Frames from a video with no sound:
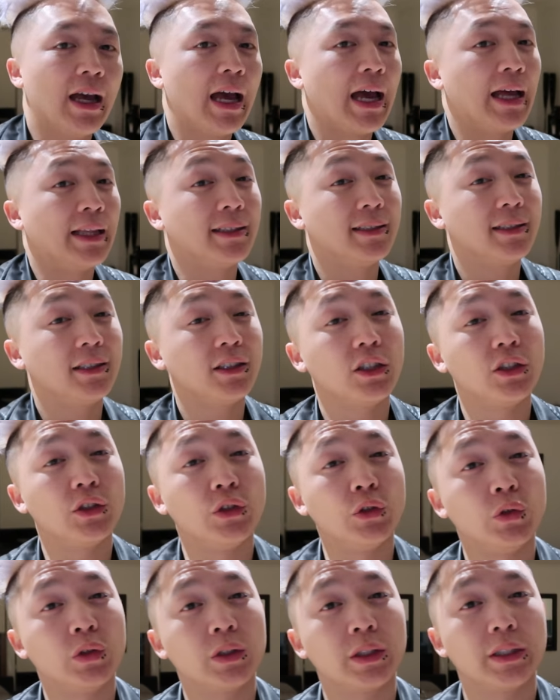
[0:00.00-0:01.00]
And this is the
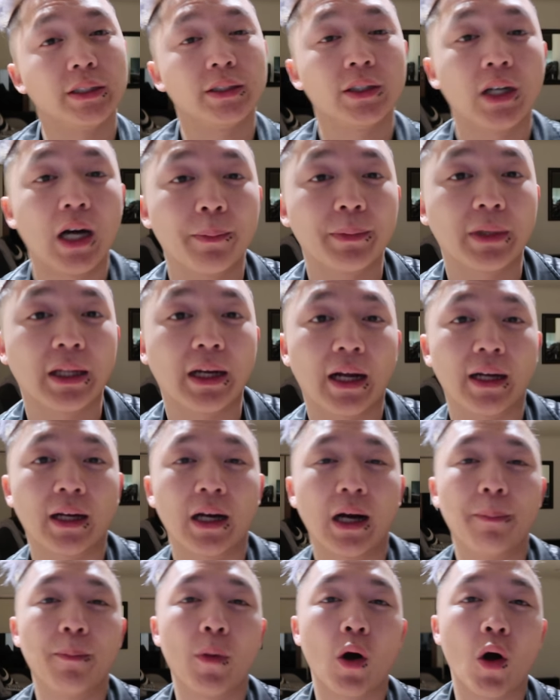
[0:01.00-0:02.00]
usually time that I
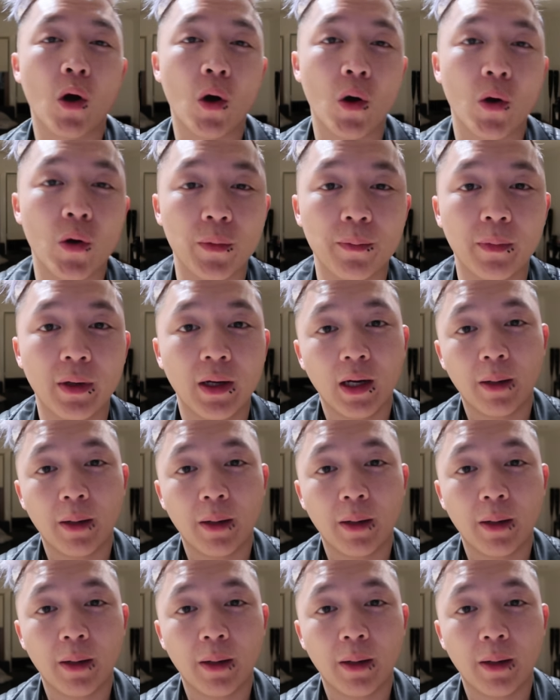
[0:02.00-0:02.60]
come home.